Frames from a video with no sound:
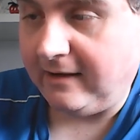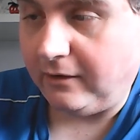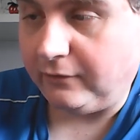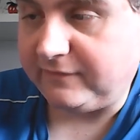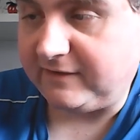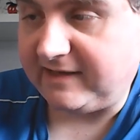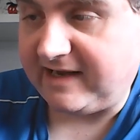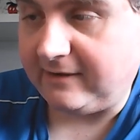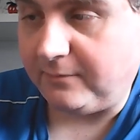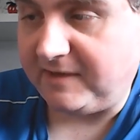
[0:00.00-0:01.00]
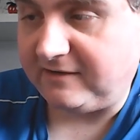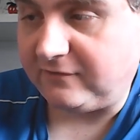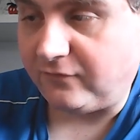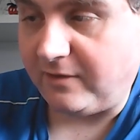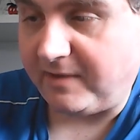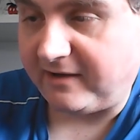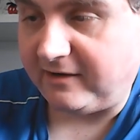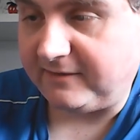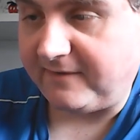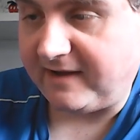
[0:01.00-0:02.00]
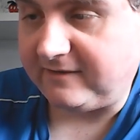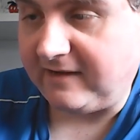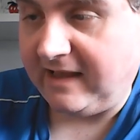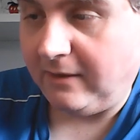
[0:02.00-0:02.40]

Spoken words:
Also, they cannot be destroyed by card effects.